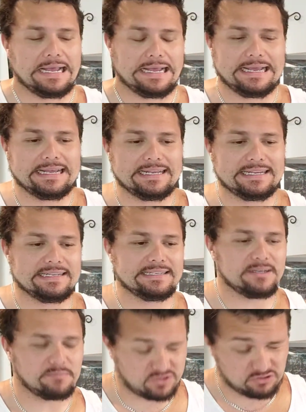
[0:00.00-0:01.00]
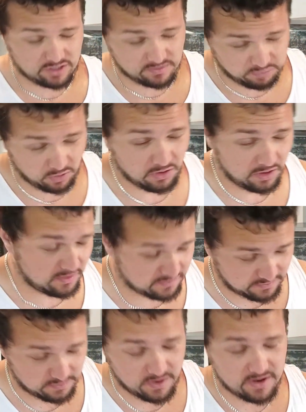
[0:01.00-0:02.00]
And I'm trying to pull
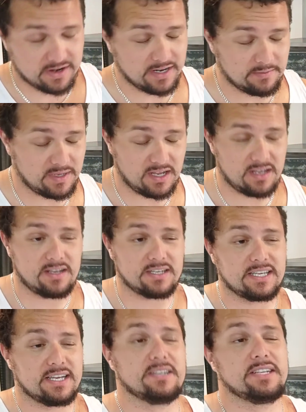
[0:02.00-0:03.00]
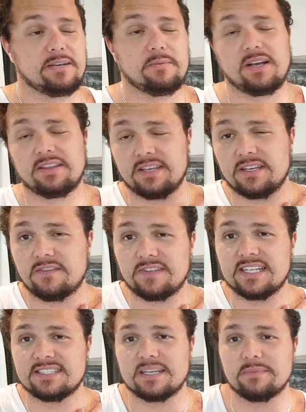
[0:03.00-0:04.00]
off the road, and I'm like, oh, okay, yep, I think I've
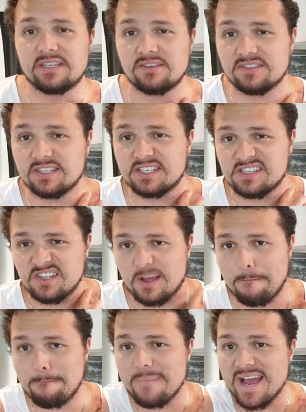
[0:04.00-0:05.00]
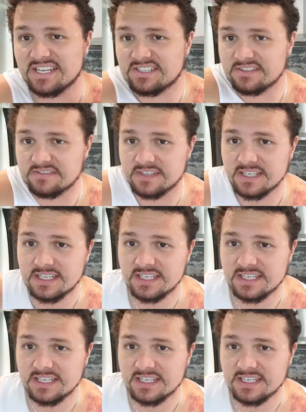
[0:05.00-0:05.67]
done something, because this is like massive.